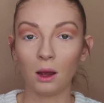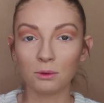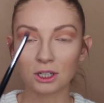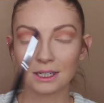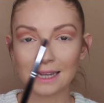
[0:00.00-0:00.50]

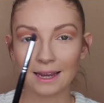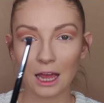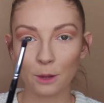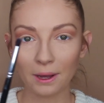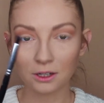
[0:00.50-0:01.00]
I'm just going to take
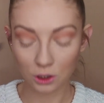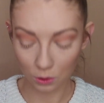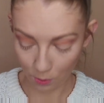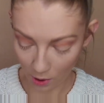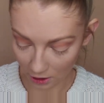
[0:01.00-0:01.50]
a
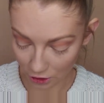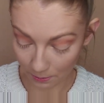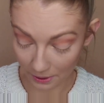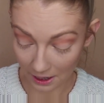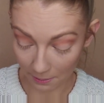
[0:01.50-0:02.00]
pencil brush
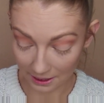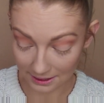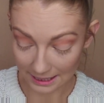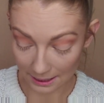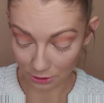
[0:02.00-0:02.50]
and pick up that
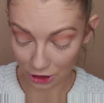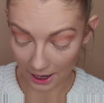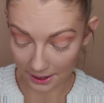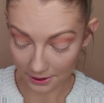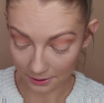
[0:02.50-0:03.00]
same
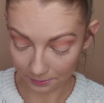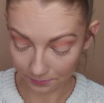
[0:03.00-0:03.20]
shade,